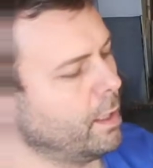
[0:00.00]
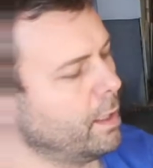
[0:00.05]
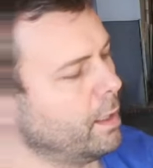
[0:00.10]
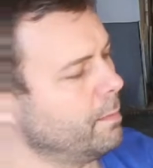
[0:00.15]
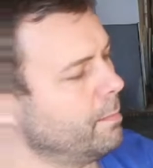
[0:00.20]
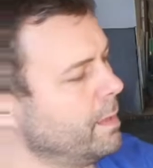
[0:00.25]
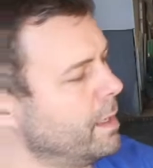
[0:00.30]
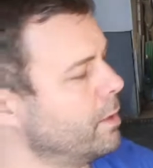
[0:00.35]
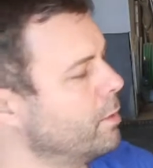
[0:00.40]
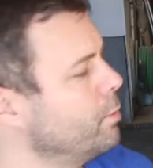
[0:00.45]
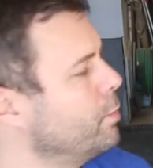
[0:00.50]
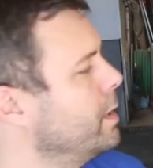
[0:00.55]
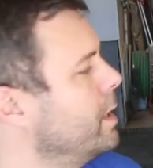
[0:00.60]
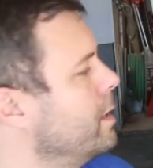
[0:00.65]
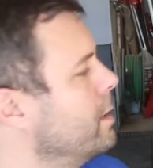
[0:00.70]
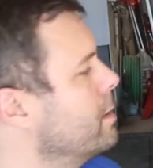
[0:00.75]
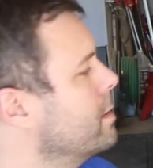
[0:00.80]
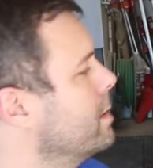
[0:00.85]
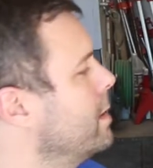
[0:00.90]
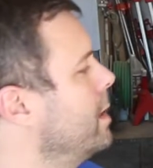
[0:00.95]
metal
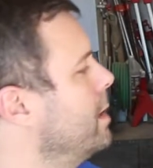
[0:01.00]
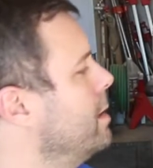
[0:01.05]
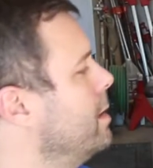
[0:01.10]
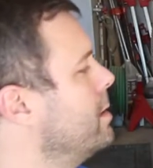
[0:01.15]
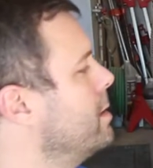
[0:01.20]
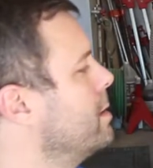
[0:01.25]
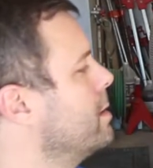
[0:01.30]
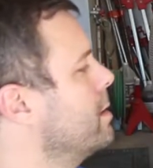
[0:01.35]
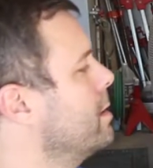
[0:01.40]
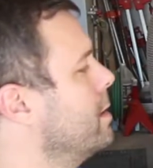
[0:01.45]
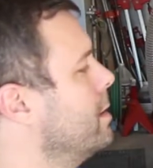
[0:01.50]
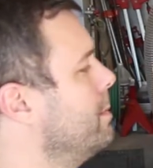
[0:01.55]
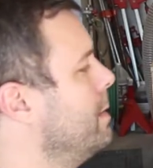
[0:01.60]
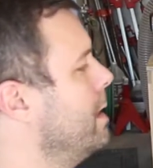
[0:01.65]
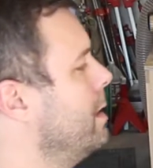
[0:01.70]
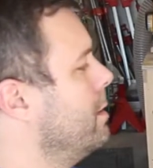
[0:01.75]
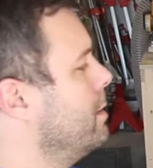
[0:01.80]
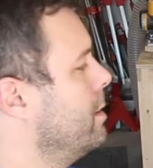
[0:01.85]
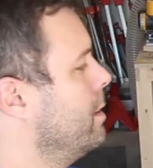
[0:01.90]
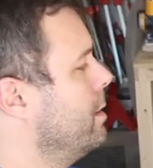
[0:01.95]
wheels, and this is going to
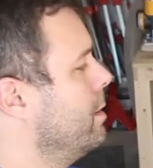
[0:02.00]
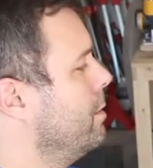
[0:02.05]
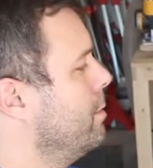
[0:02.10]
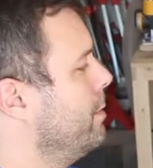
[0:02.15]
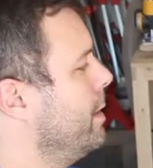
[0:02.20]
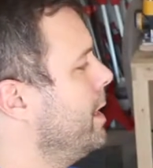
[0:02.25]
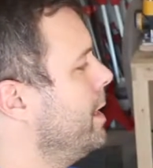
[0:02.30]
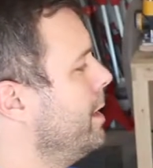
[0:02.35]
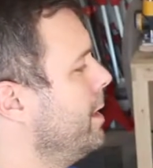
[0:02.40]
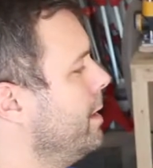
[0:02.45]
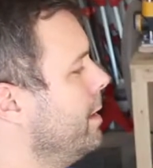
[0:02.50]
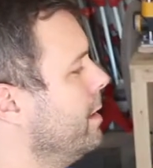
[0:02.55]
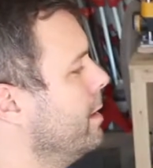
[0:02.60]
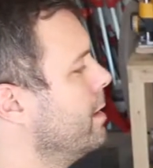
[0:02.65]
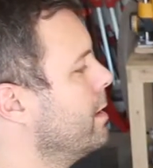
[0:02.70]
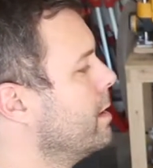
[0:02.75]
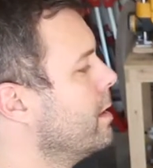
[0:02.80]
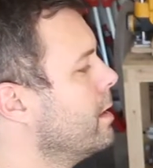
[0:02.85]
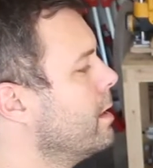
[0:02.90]
mount right here.